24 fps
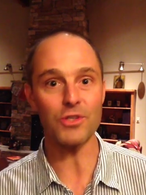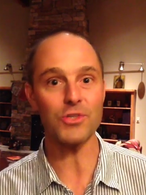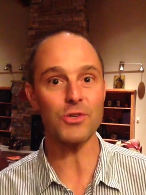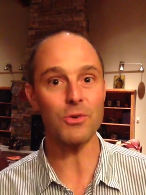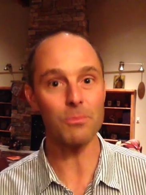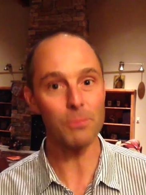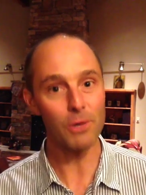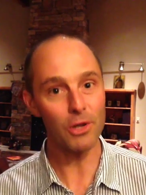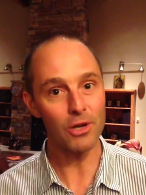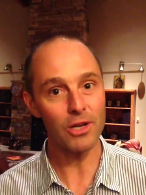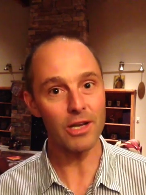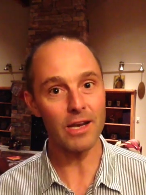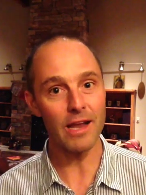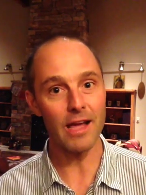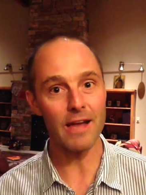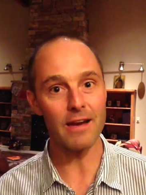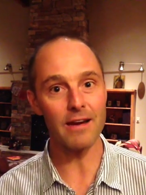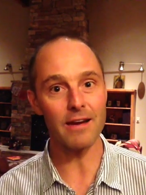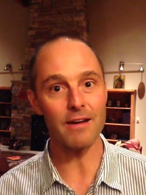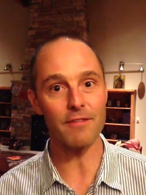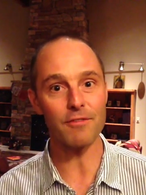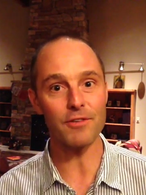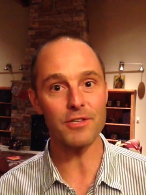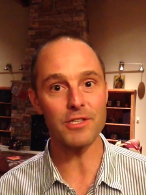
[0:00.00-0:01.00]
So I'm looking at
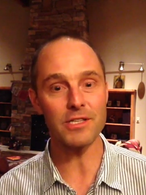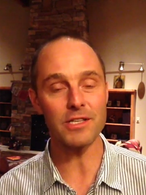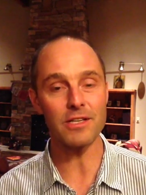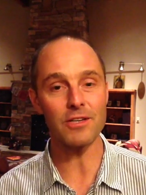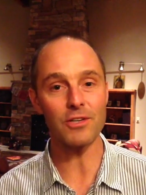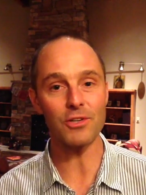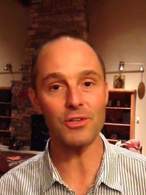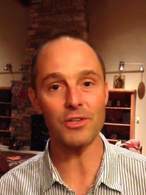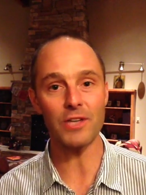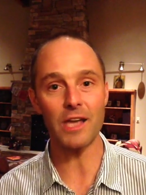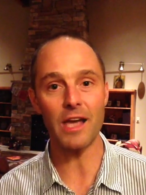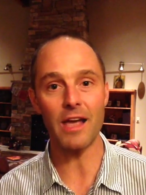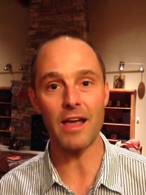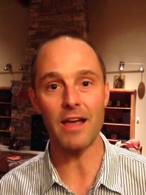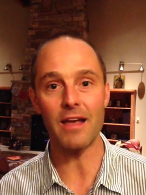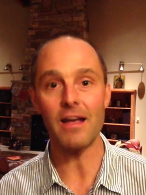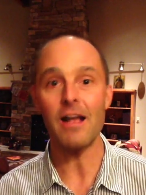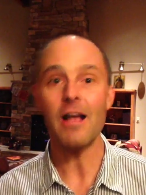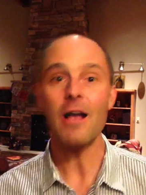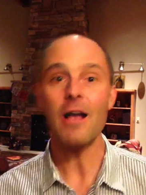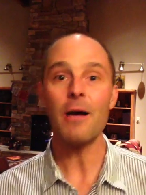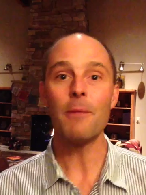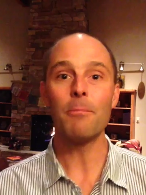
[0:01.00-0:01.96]
it every single day.